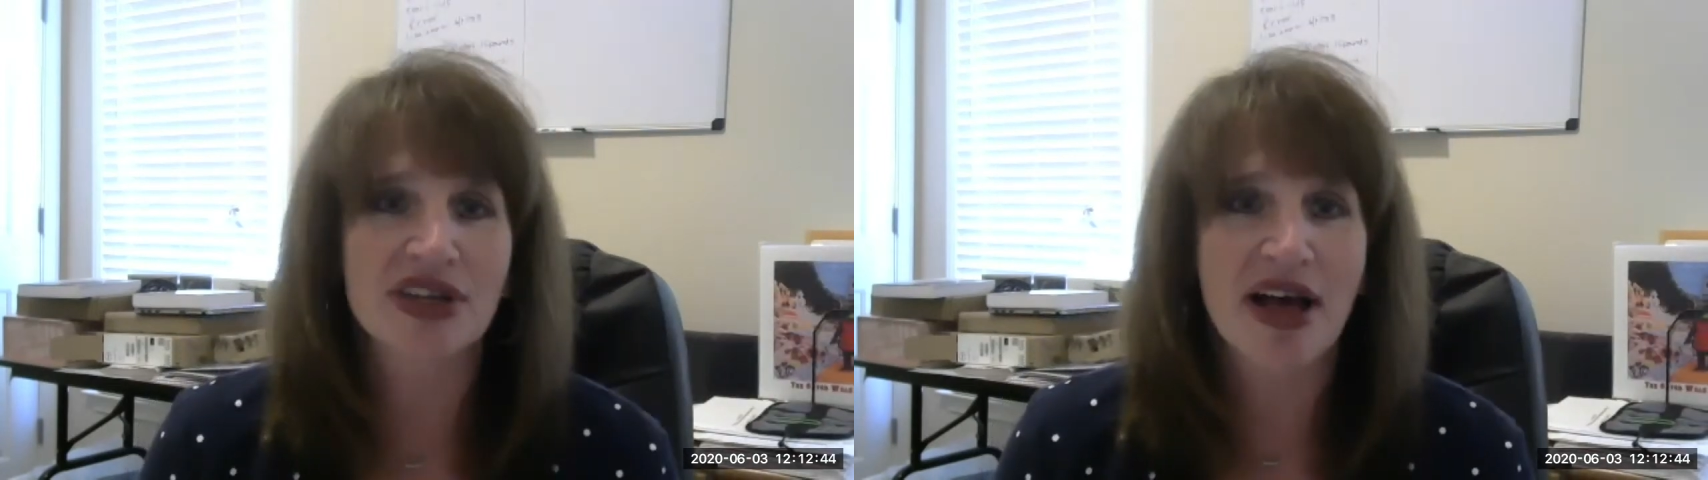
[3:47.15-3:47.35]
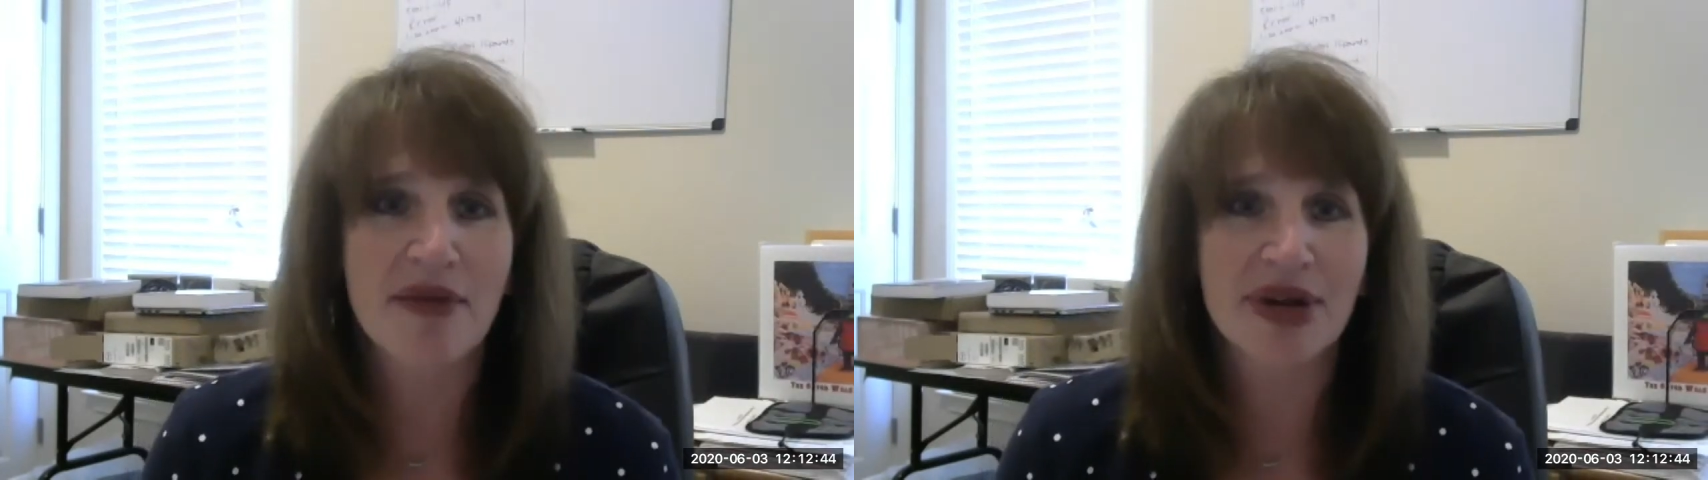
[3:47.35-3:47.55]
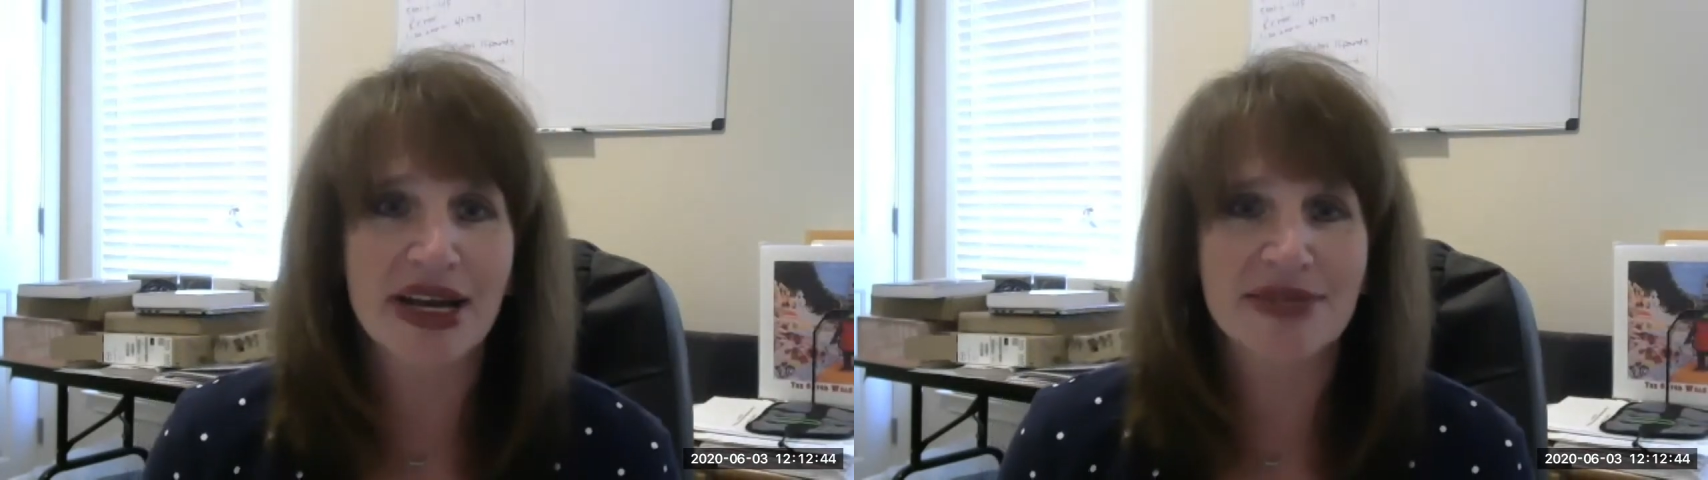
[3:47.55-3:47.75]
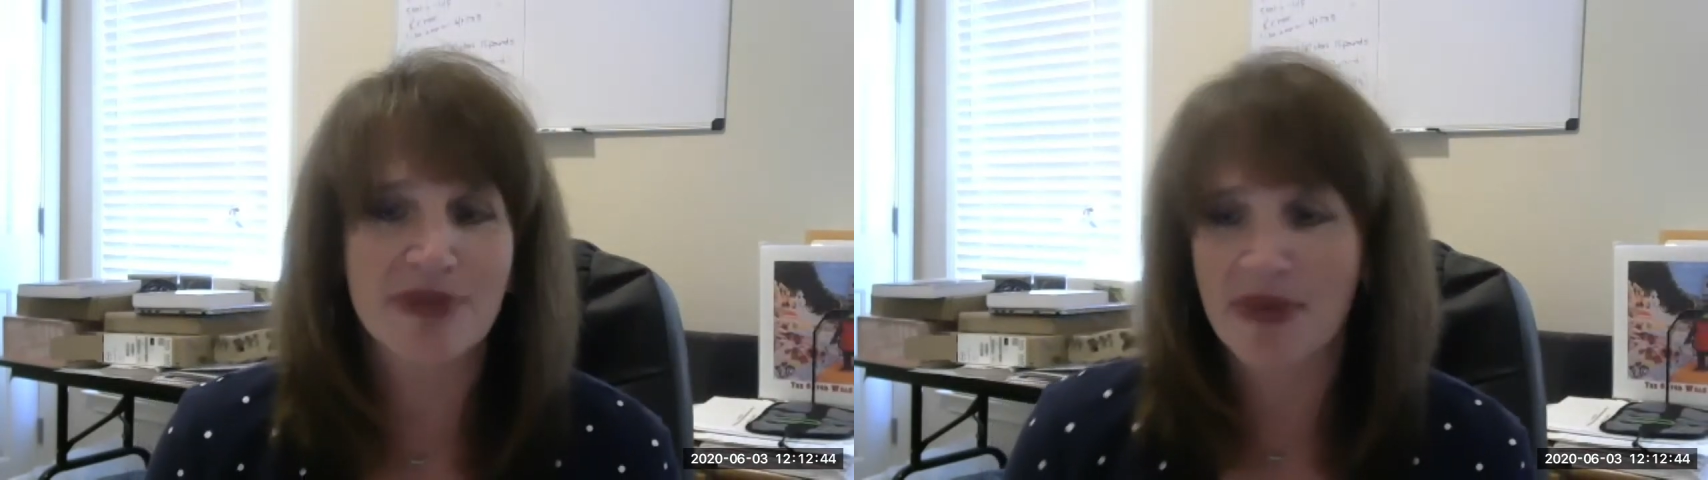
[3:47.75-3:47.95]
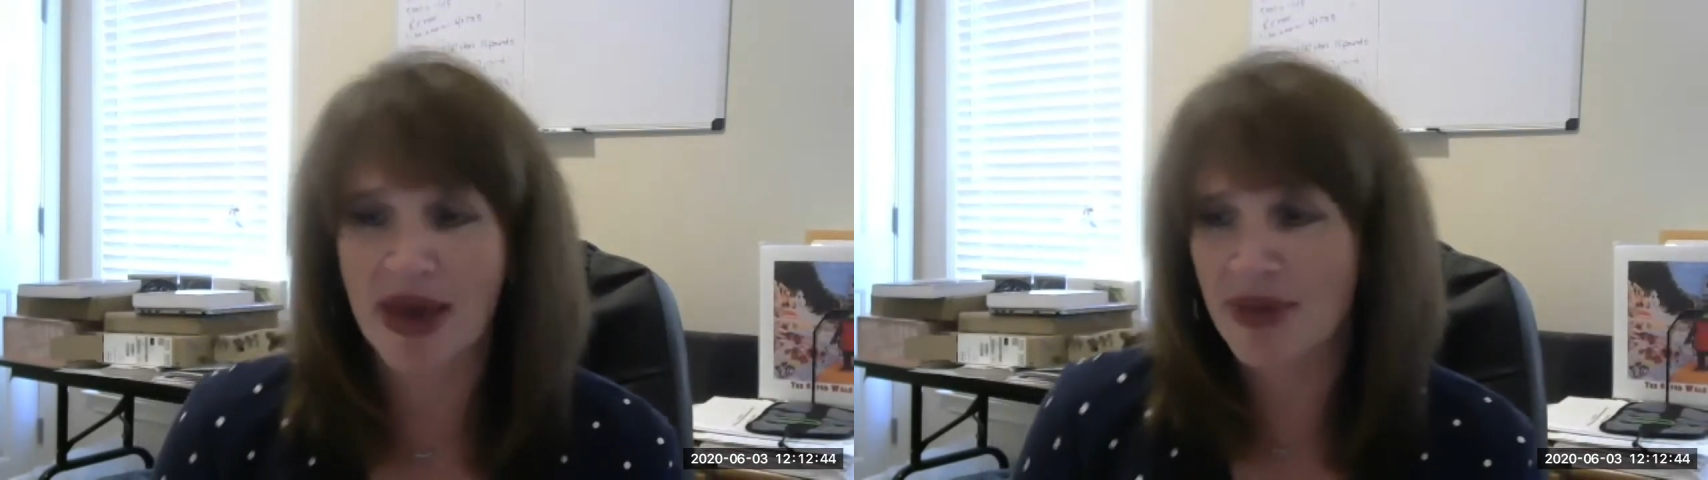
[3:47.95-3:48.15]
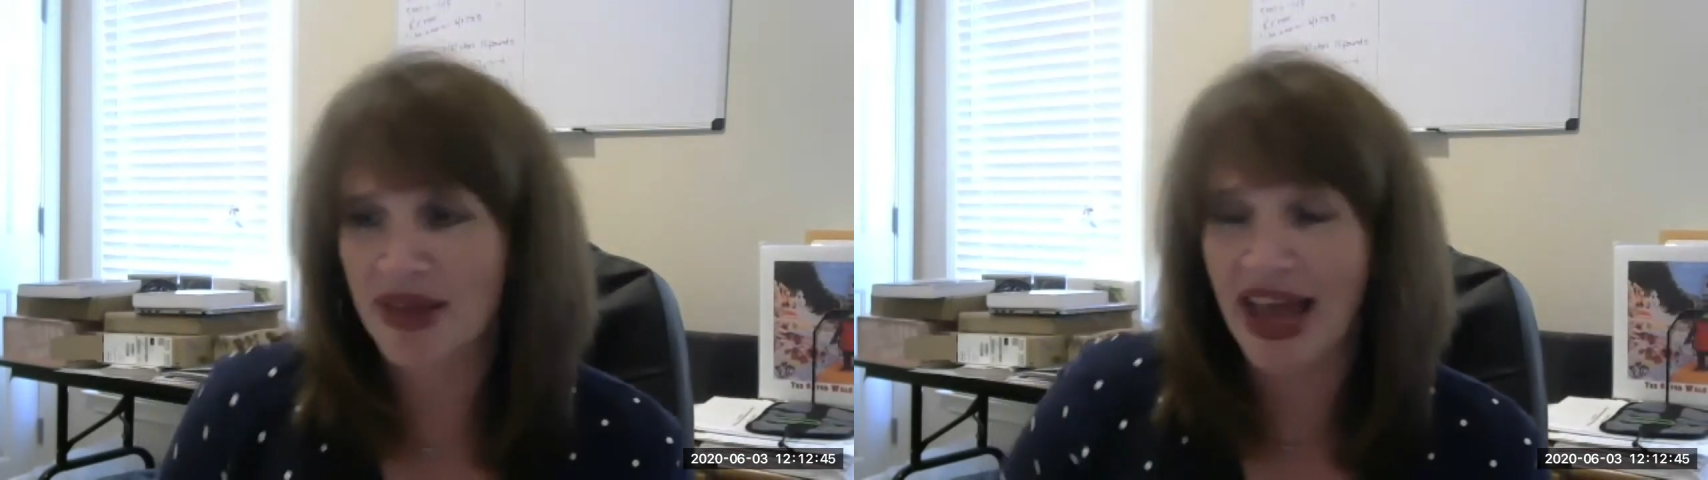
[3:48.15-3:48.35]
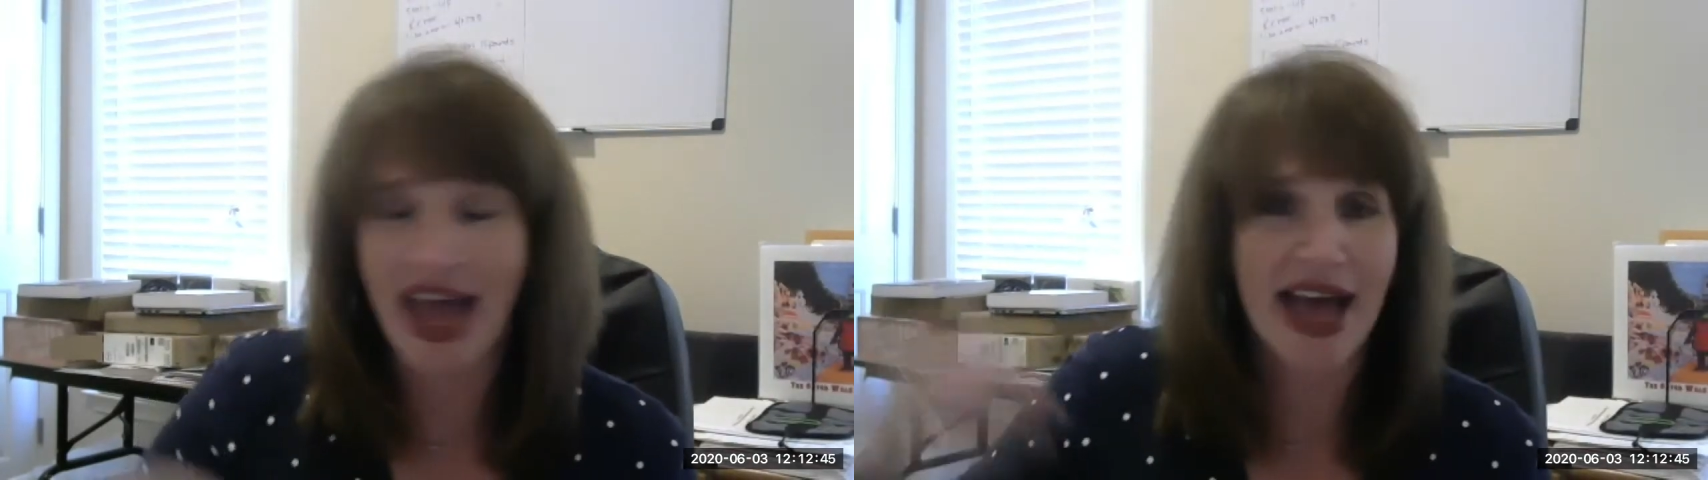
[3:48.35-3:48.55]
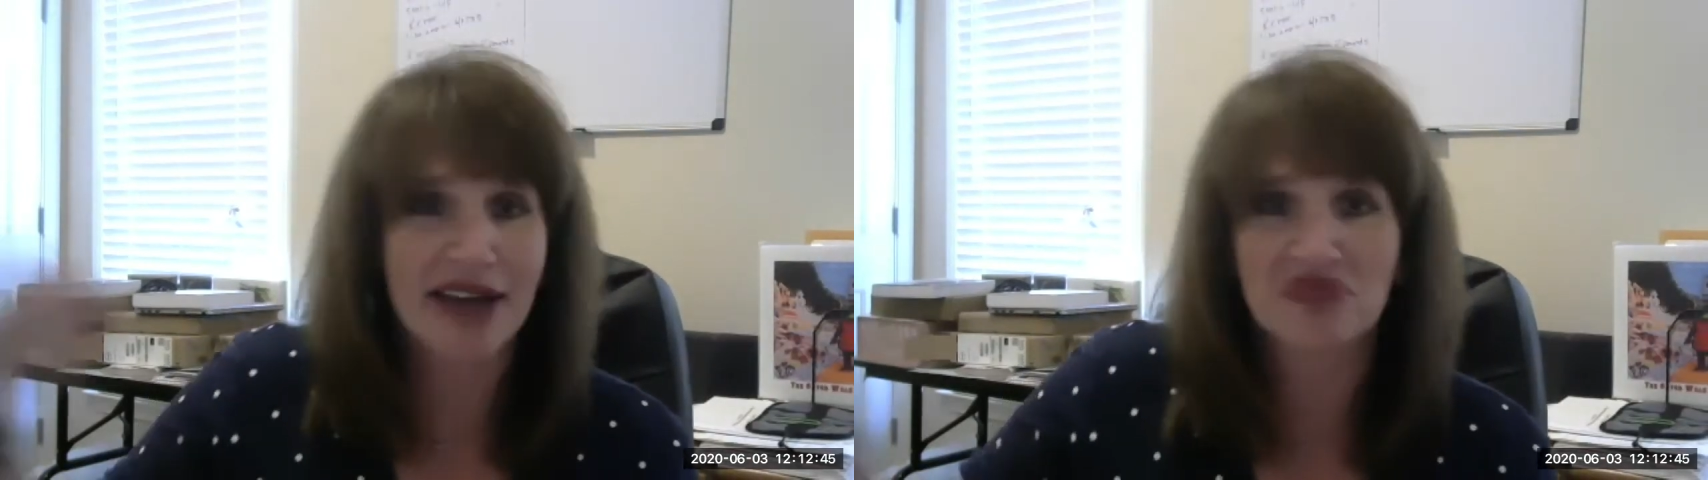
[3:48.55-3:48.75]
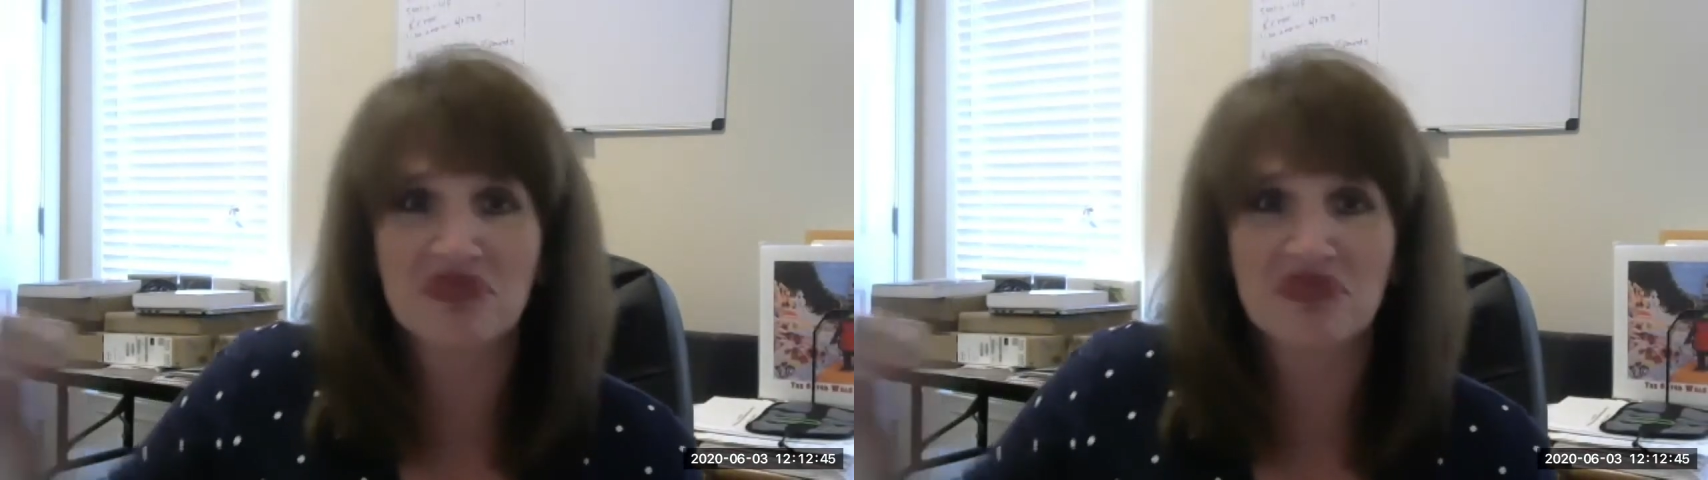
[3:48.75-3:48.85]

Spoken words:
the companies, but maybe they had,